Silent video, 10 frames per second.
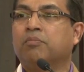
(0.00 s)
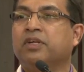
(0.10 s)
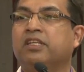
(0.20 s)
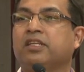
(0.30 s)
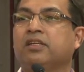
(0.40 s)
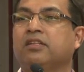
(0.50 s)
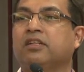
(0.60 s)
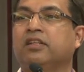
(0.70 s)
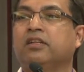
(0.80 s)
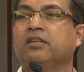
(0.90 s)
meeting
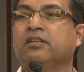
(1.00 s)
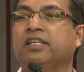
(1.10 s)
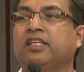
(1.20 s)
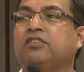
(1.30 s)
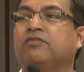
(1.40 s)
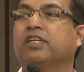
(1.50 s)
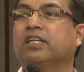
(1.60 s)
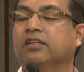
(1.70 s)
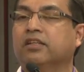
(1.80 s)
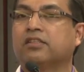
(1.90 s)
the needs of the
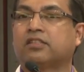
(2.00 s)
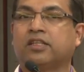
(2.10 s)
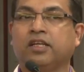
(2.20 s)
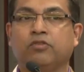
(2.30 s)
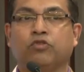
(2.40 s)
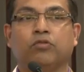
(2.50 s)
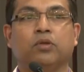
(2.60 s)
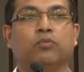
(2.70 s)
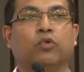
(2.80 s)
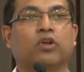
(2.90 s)
industry, who will
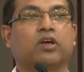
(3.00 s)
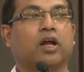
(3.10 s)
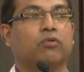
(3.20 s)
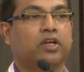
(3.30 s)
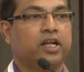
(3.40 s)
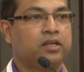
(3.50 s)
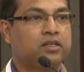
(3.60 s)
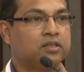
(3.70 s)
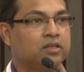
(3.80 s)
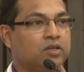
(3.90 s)
be more grounded,
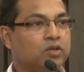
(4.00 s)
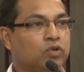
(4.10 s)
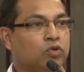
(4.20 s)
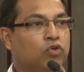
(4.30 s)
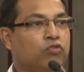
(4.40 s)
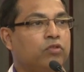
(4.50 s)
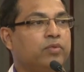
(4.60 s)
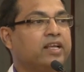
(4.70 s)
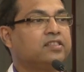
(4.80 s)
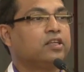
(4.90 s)
who will
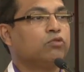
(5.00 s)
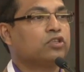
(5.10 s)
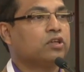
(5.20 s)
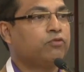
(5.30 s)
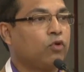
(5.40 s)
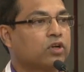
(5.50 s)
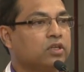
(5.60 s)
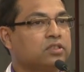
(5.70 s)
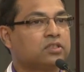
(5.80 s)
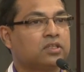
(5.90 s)
be execution
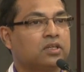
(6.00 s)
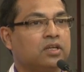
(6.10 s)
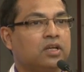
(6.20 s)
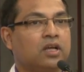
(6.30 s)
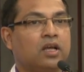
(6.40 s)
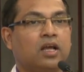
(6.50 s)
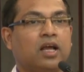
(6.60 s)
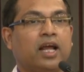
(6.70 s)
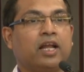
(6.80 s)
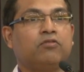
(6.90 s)
focused,
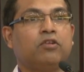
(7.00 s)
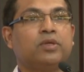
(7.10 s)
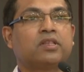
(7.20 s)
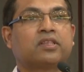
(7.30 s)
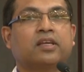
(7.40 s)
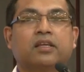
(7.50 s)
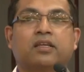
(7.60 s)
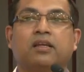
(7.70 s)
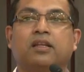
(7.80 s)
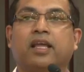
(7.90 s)
and will be
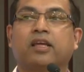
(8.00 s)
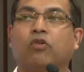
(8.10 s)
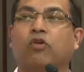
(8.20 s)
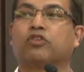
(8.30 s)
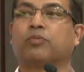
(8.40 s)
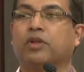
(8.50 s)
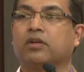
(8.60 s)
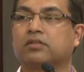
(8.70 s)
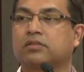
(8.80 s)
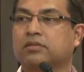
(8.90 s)
thinking like
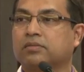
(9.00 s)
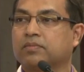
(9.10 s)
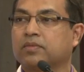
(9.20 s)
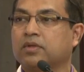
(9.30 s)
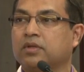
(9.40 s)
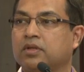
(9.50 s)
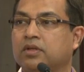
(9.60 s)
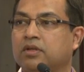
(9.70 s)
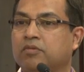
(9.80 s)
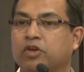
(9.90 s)
entrepreneurs.
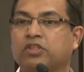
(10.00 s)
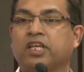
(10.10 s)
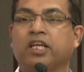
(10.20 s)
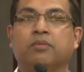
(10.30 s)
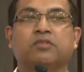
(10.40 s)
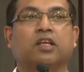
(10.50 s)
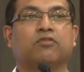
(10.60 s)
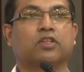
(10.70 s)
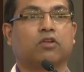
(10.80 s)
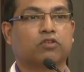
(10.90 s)
Because he
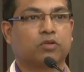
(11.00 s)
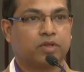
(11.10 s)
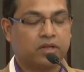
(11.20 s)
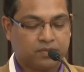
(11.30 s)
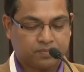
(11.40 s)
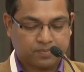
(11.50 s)
himself was an entrepreneur.